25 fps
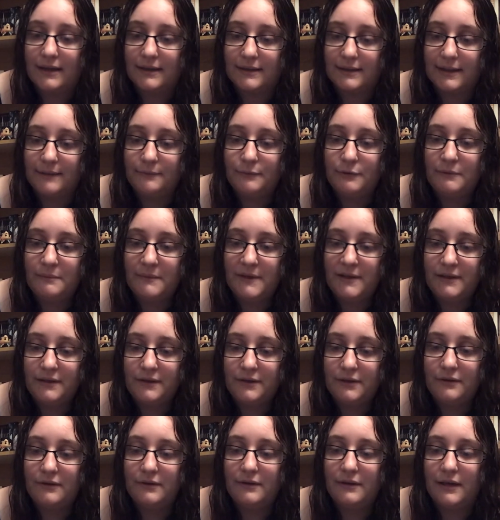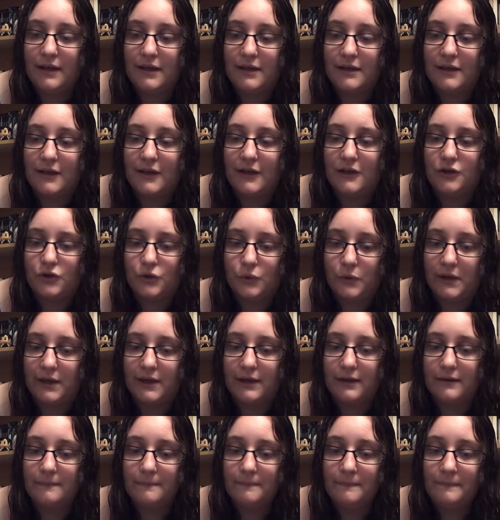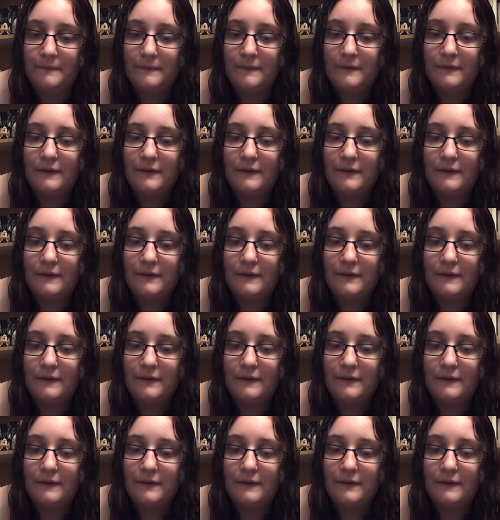I slept with my student, and I enjoyed it.